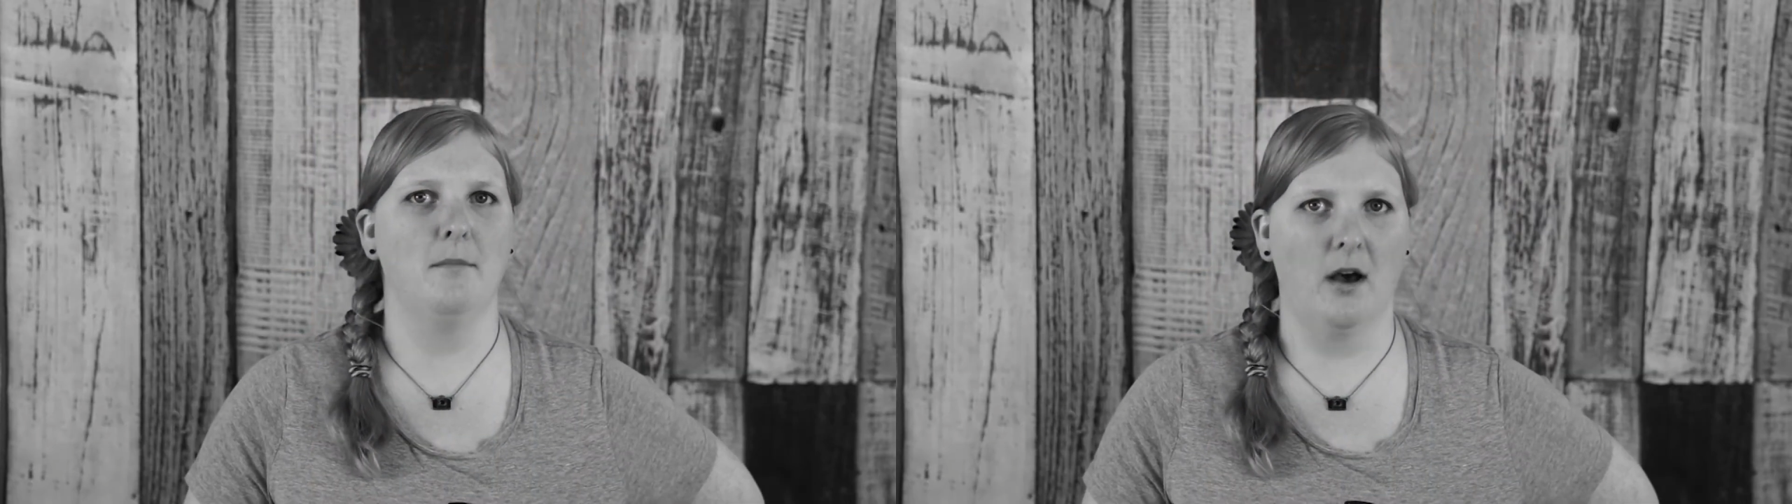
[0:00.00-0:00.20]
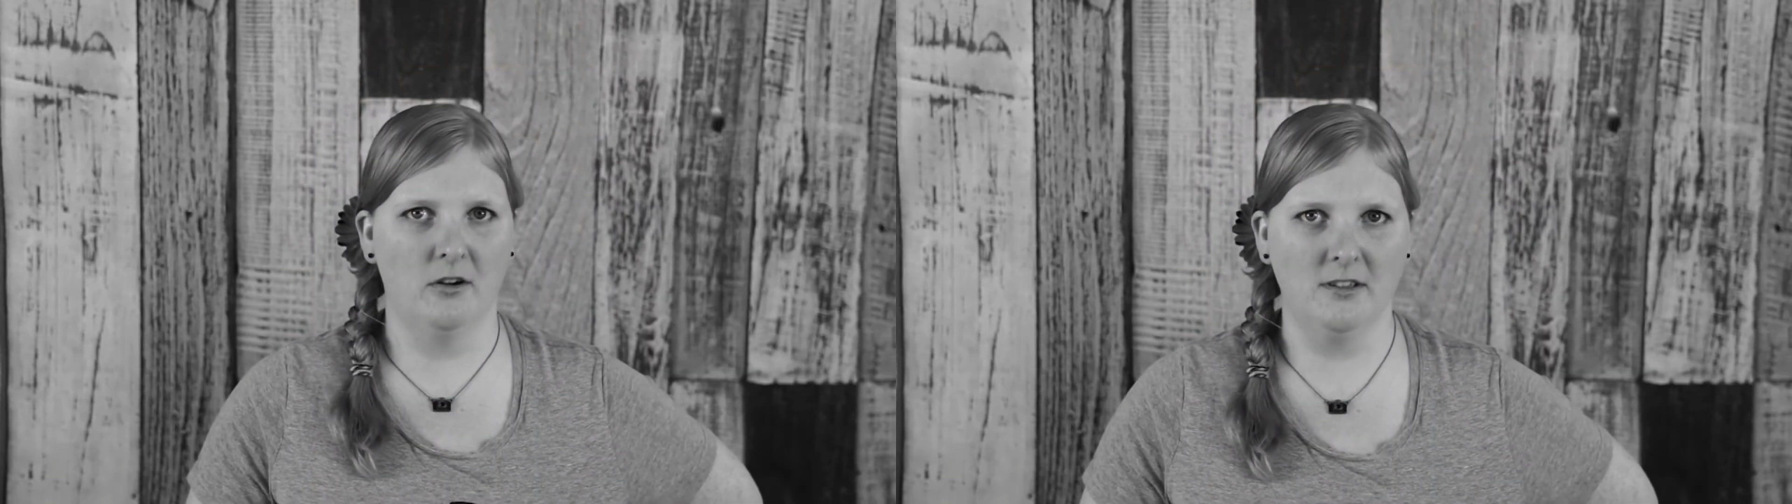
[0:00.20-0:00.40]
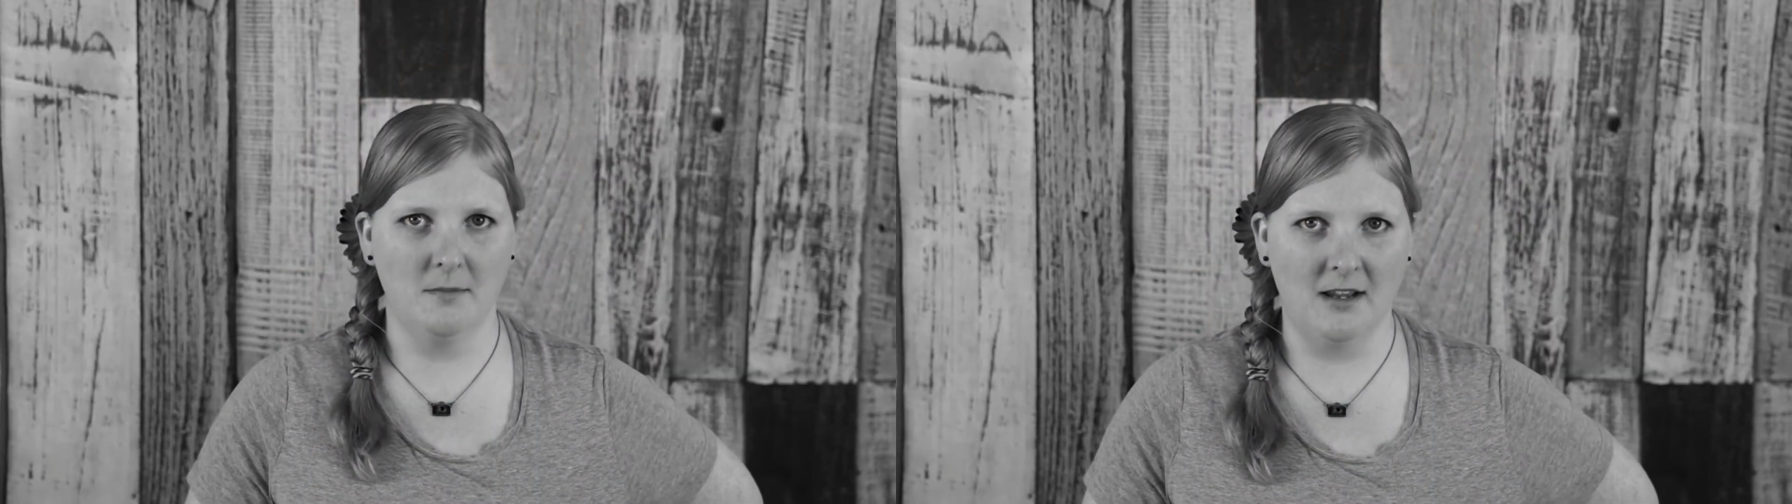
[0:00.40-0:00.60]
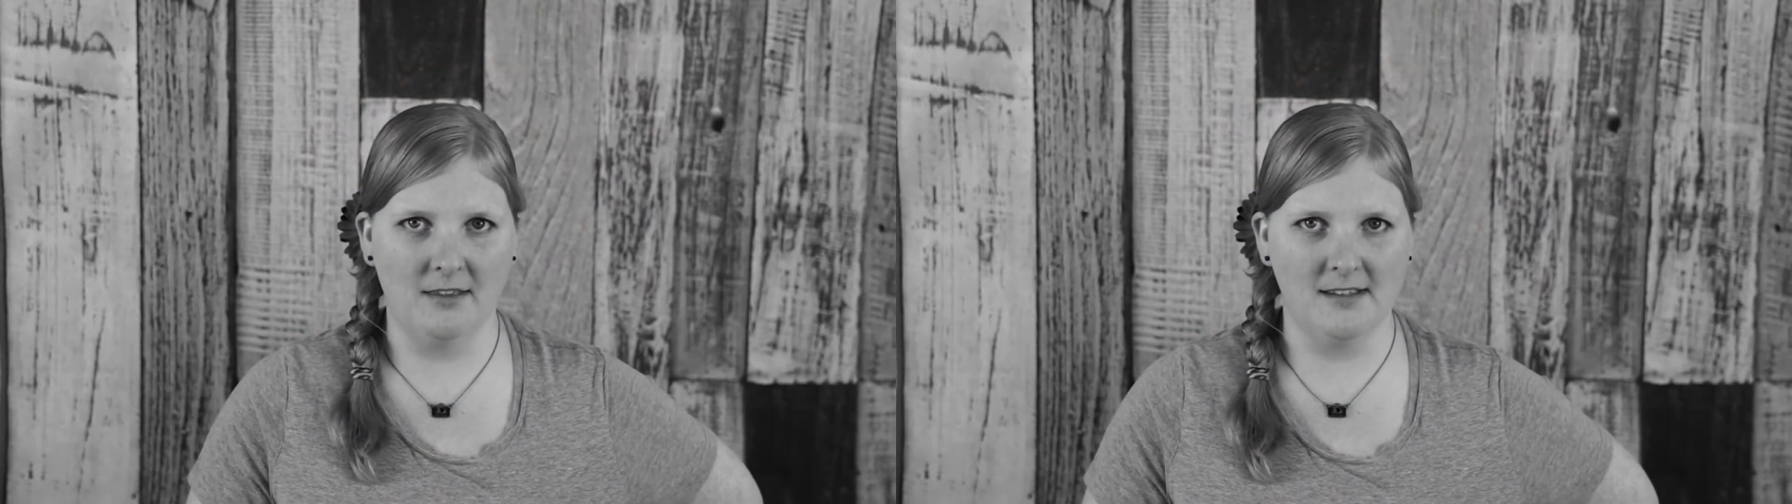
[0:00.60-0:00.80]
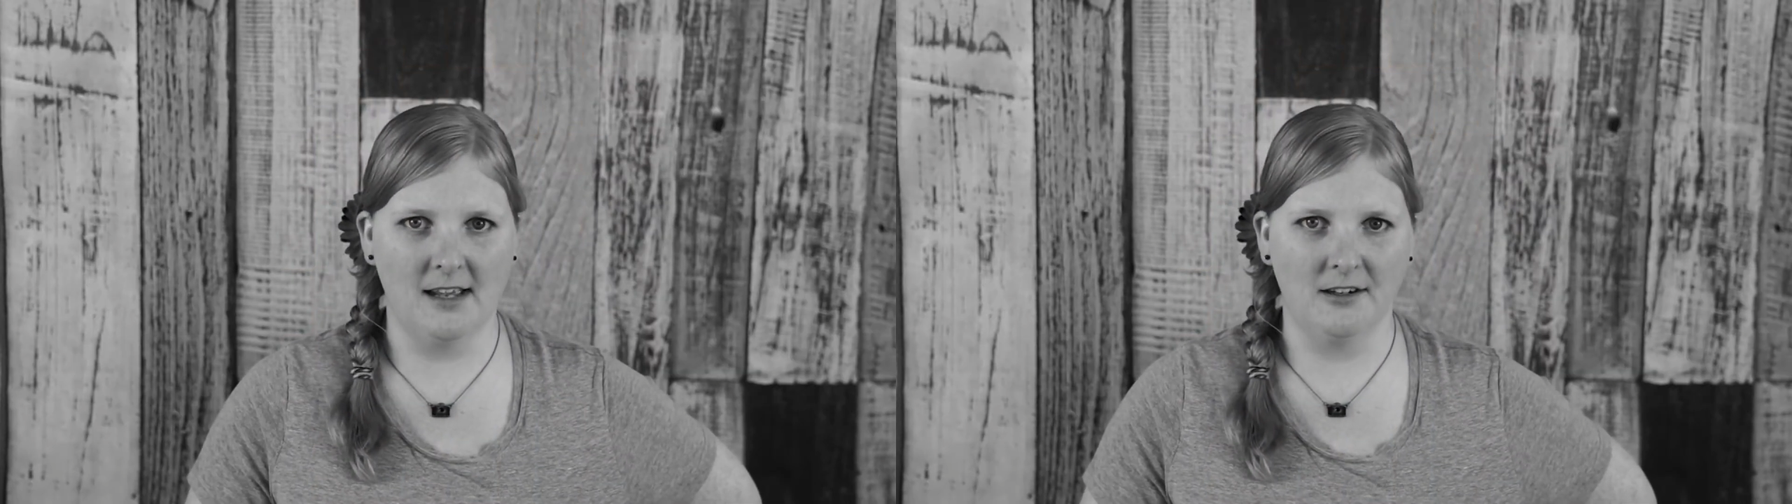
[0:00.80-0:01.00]
model to be in
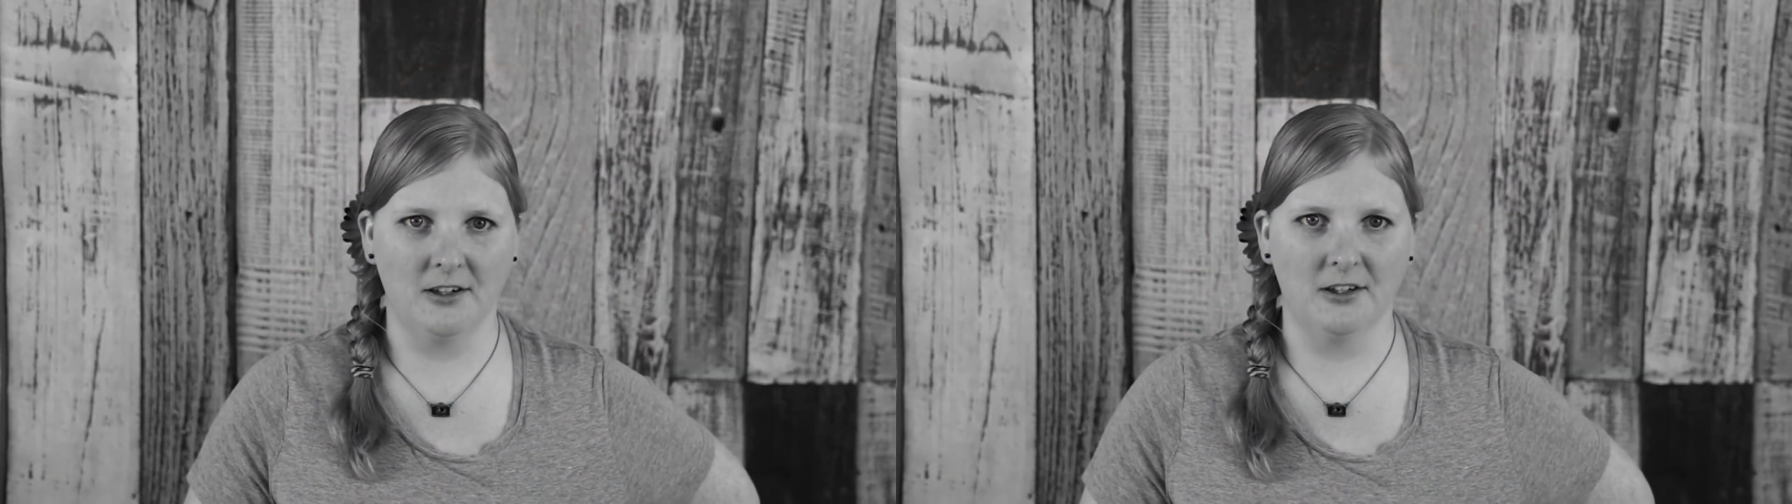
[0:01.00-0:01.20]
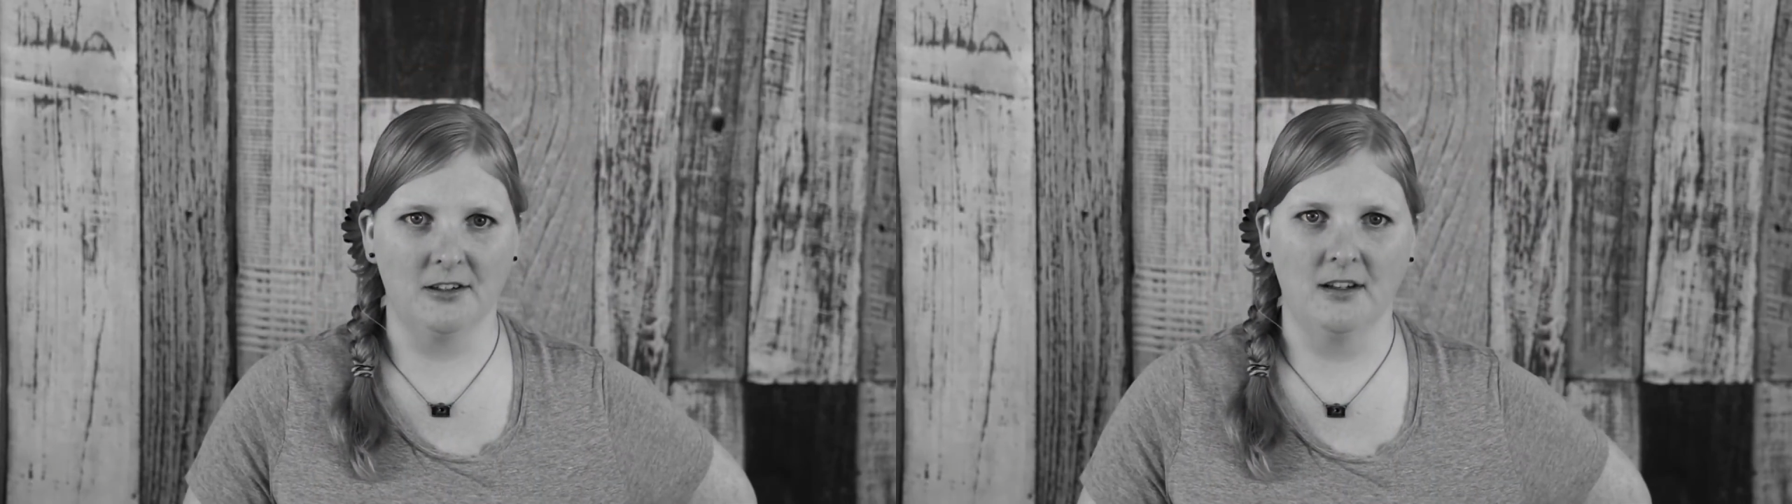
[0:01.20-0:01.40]
the center?